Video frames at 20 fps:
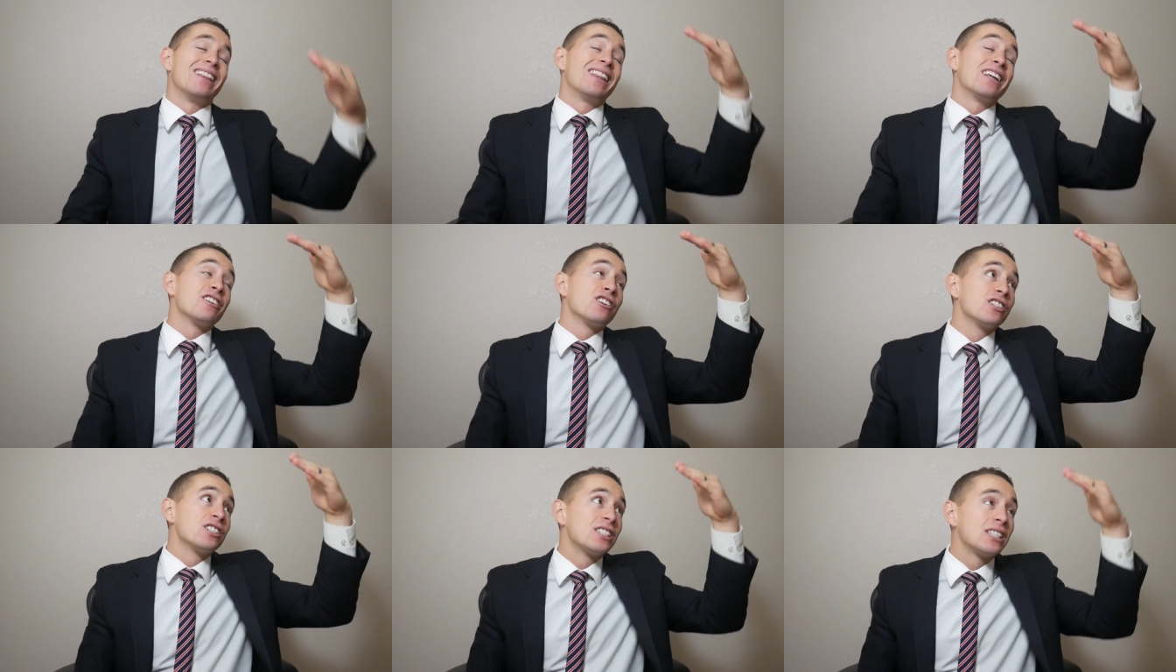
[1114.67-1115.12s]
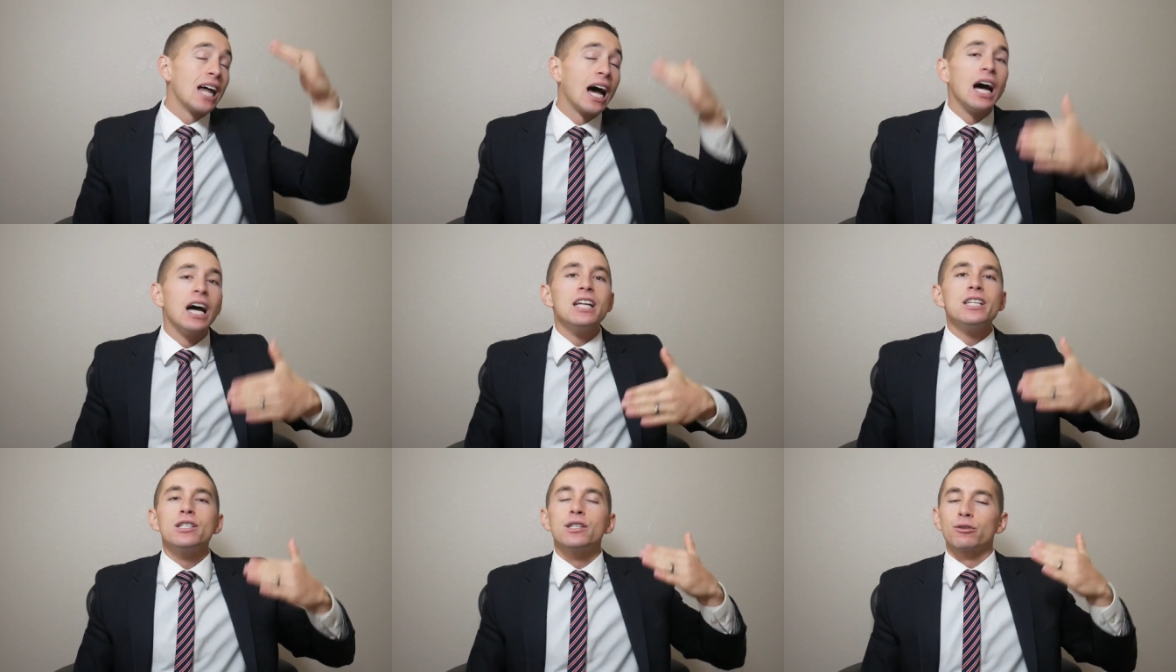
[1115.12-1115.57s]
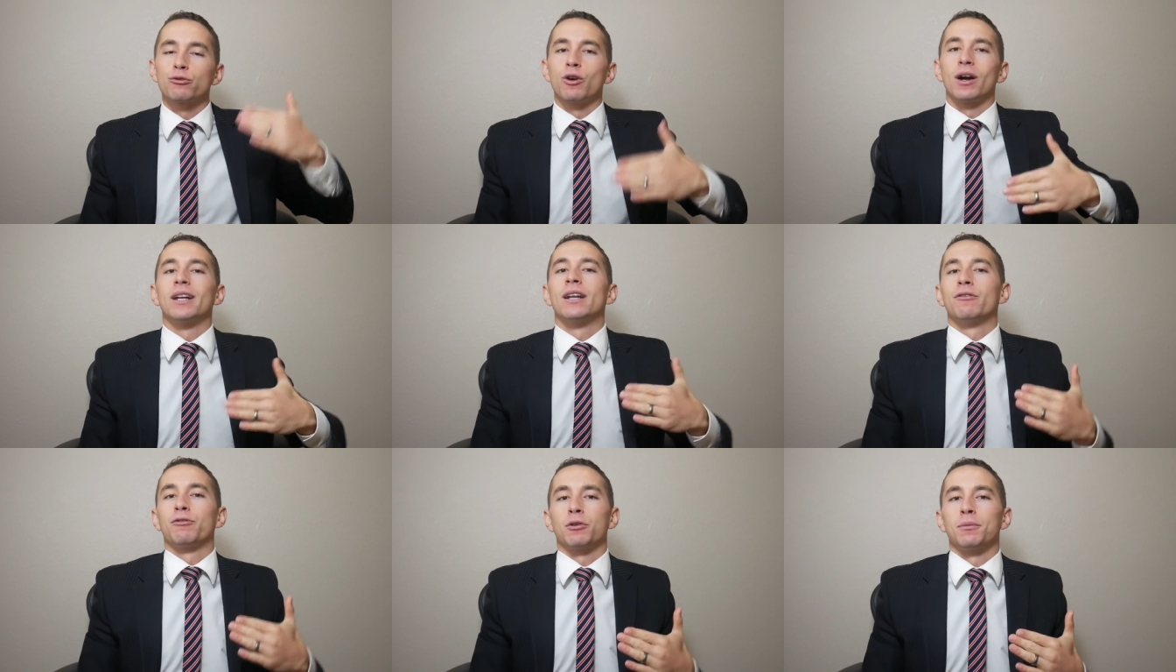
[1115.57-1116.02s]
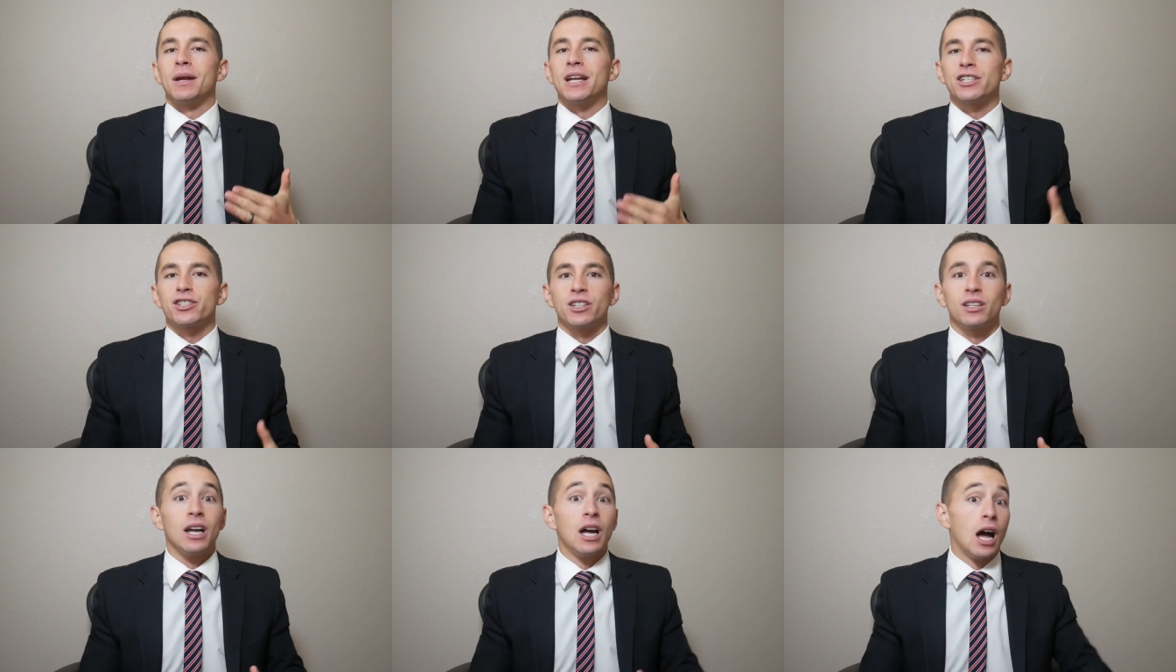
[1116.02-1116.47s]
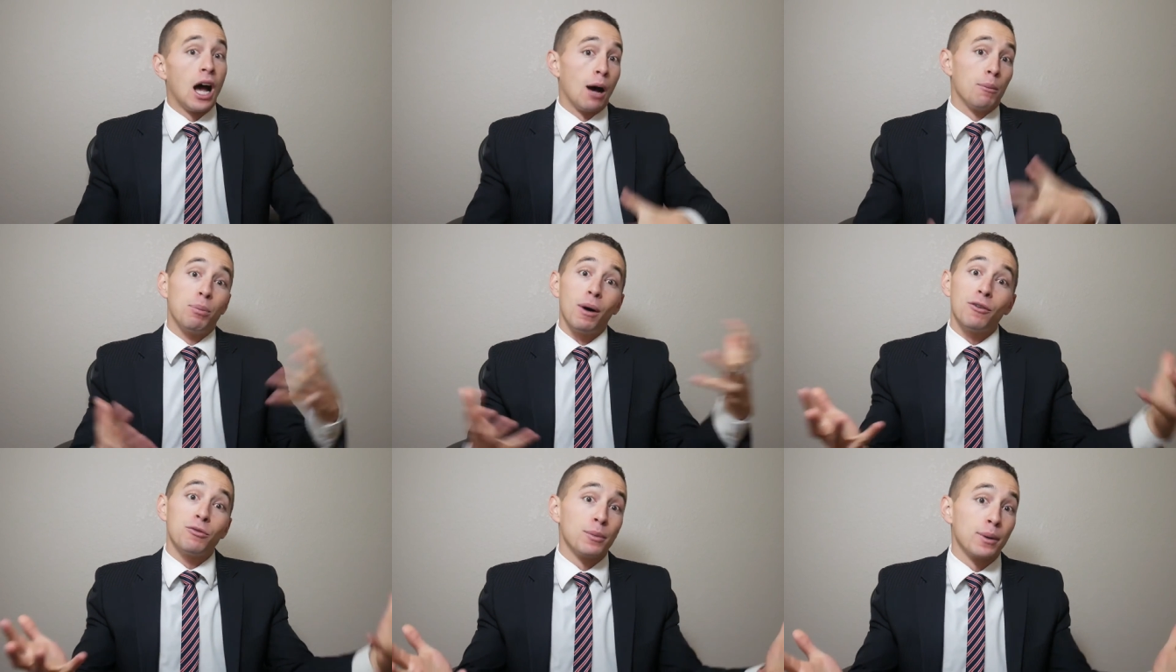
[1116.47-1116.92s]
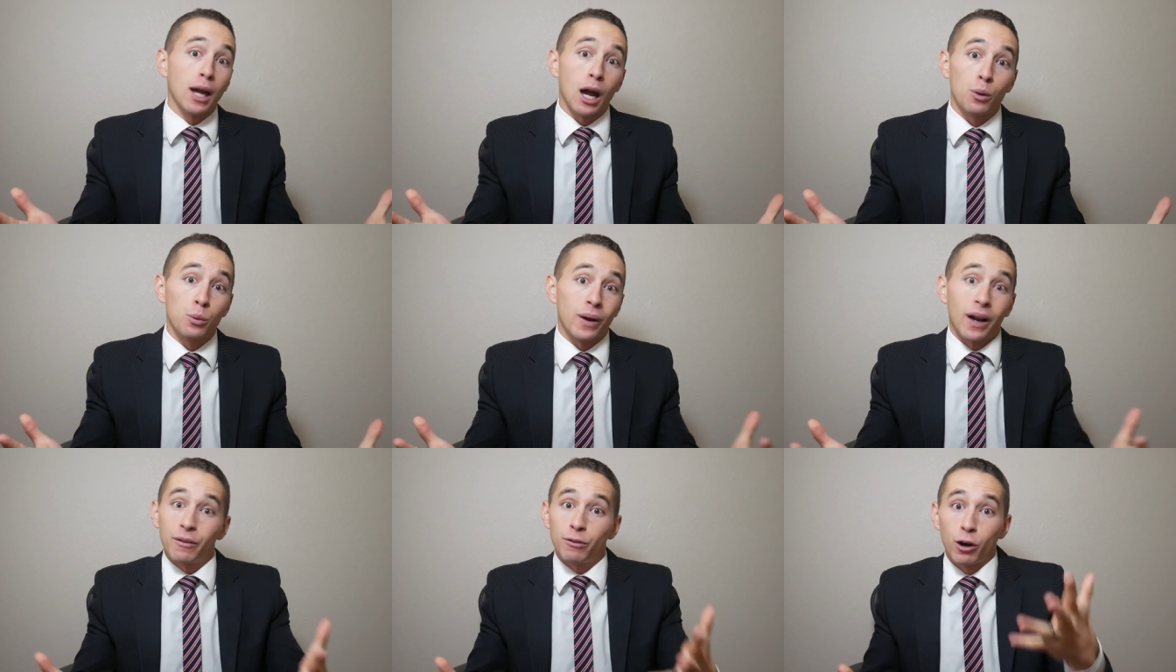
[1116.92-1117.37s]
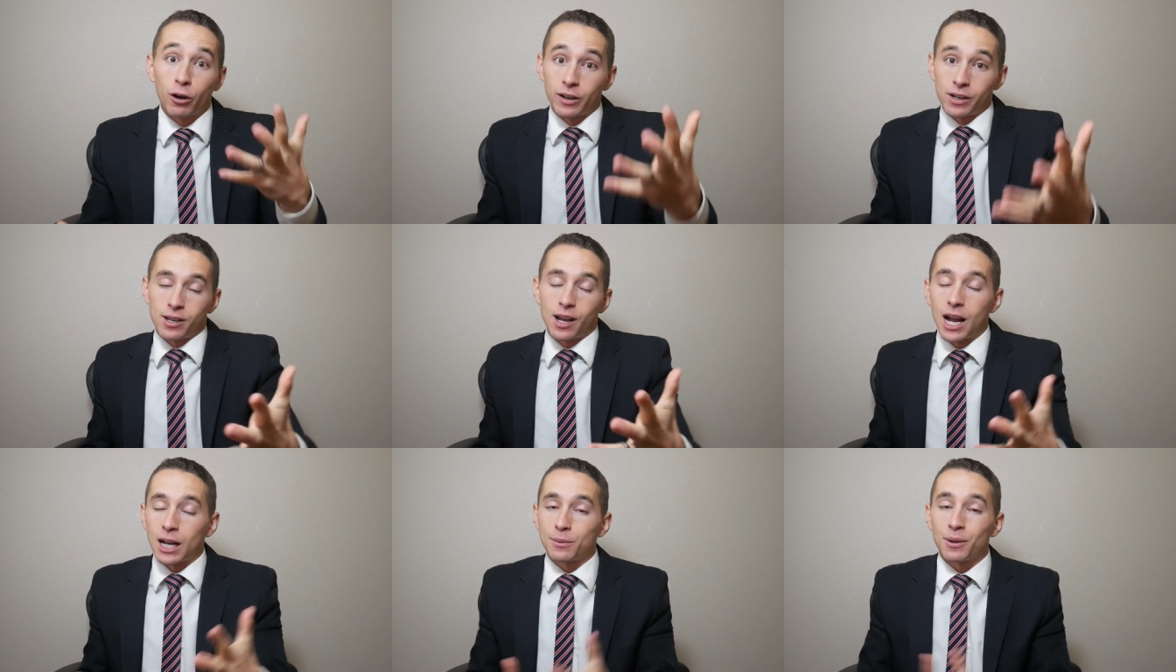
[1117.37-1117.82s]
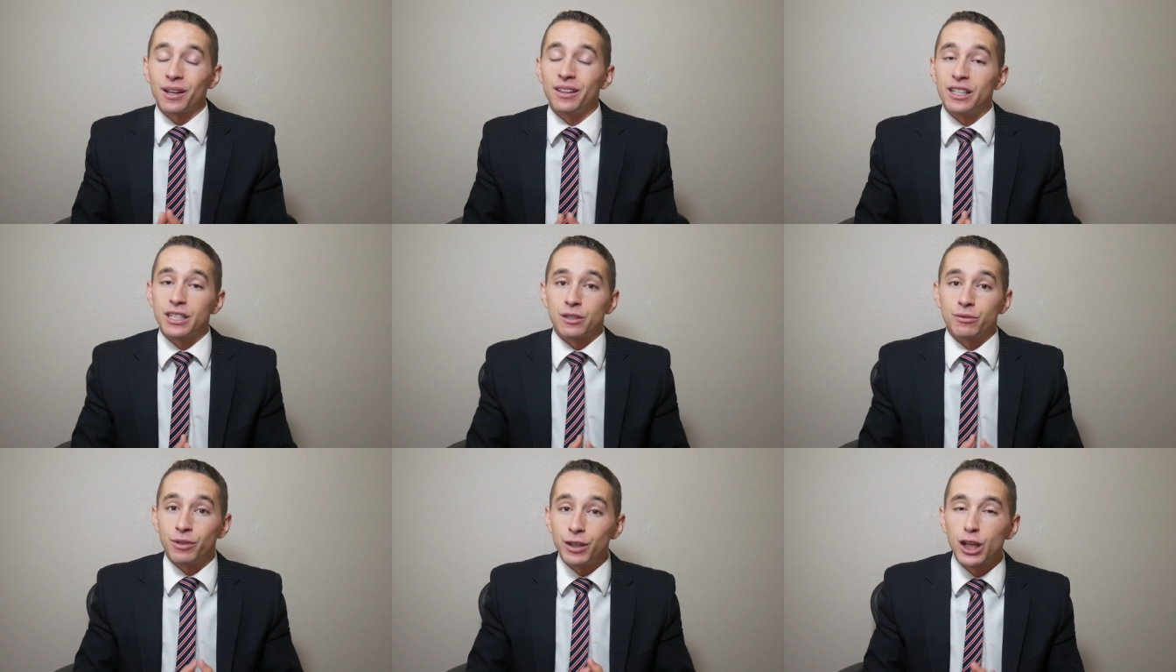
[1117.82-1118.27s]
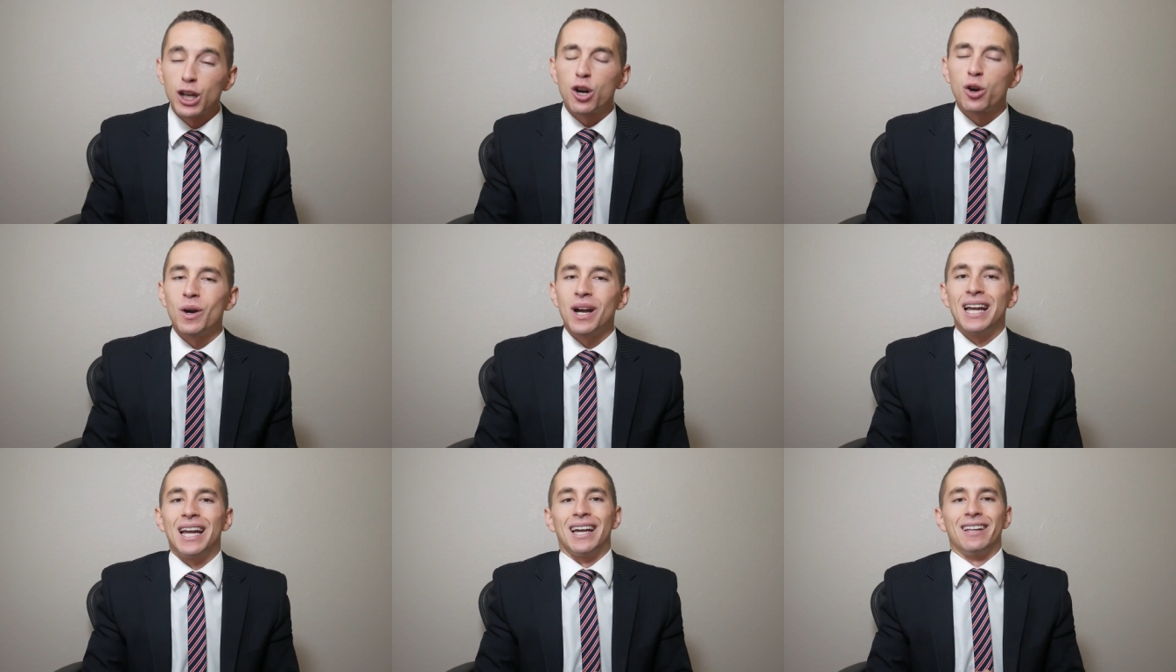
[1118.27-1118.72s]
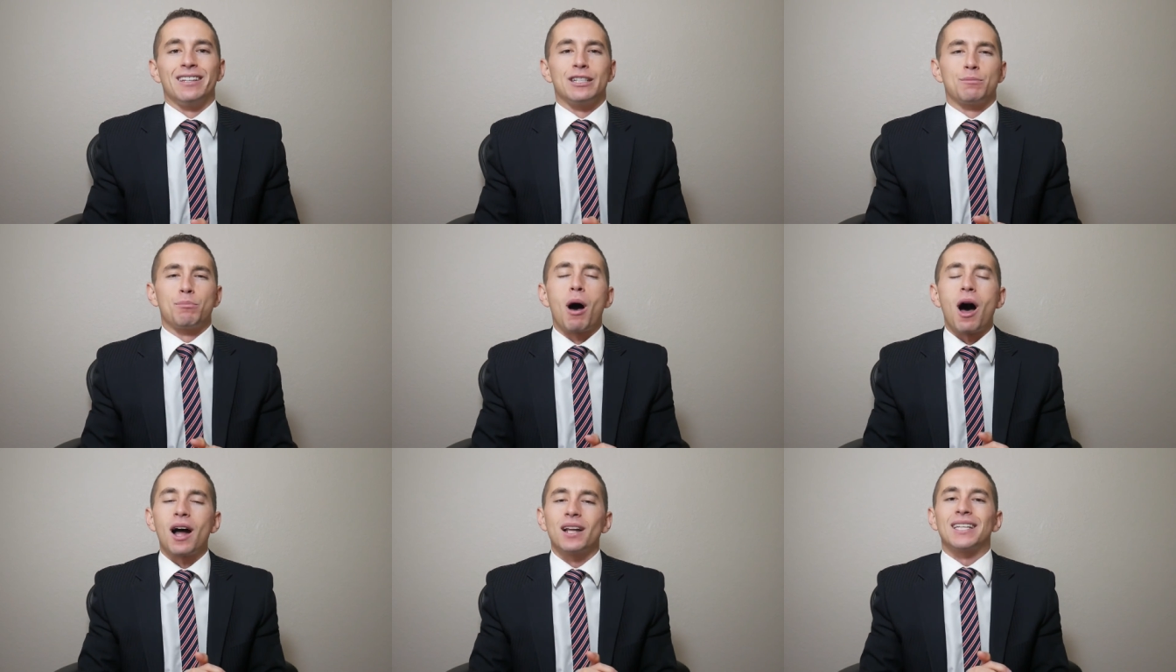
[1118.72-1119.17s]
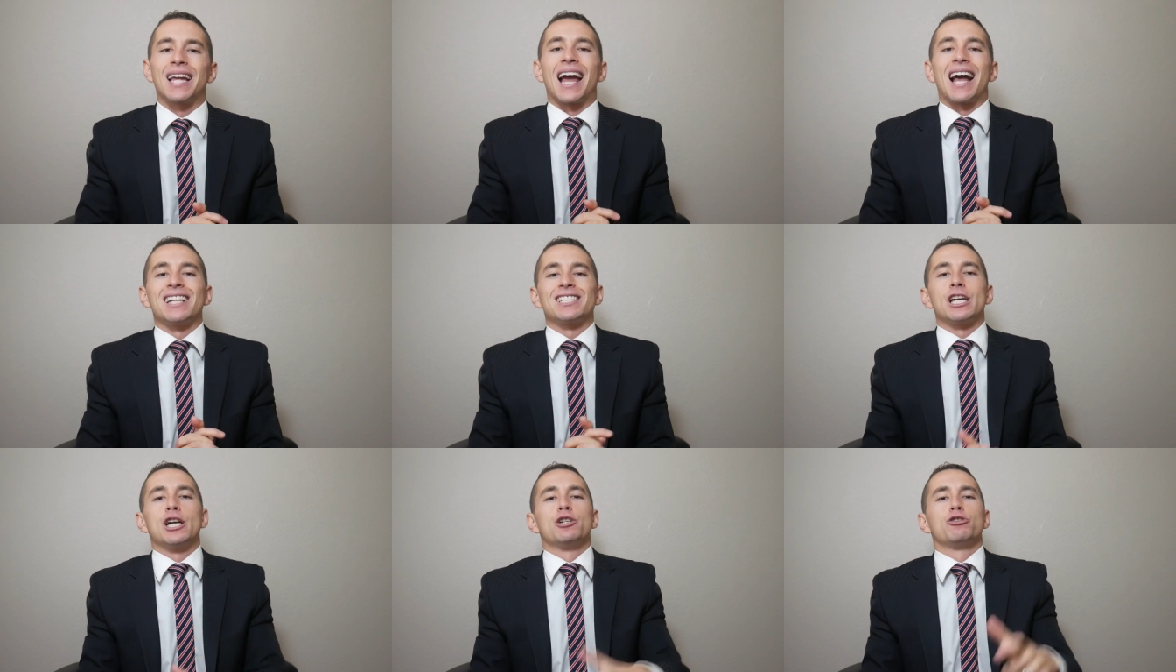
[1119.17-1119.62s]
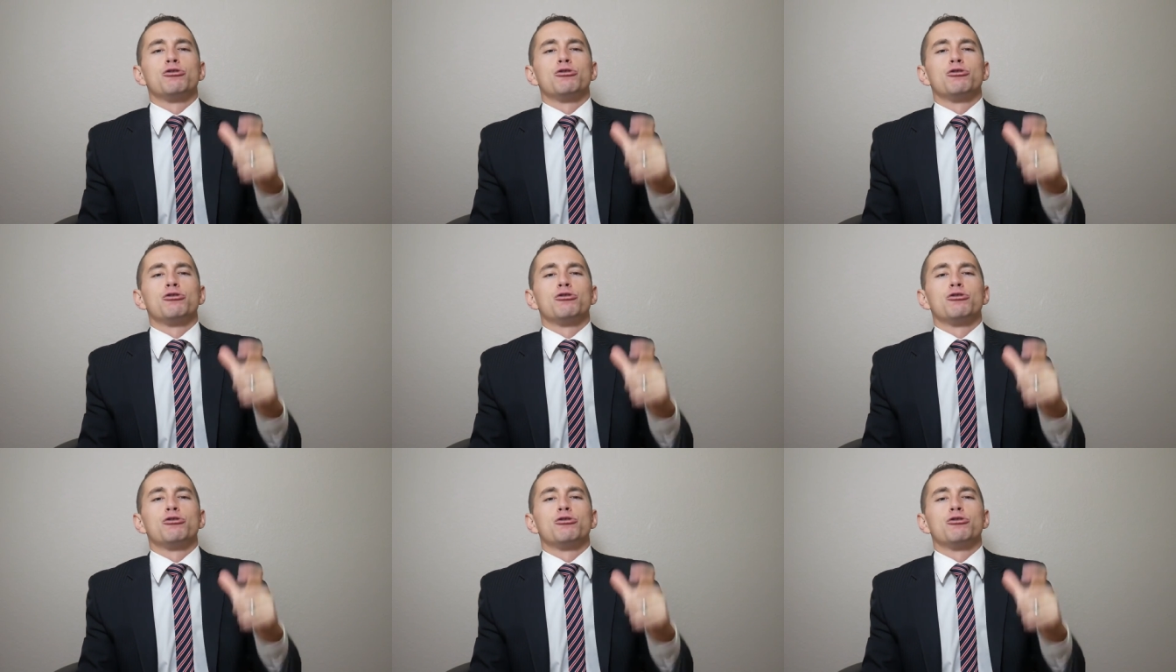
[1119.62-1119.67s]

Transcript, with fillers: There is tons of great information above me on what I've already talked about in this video and this podcast.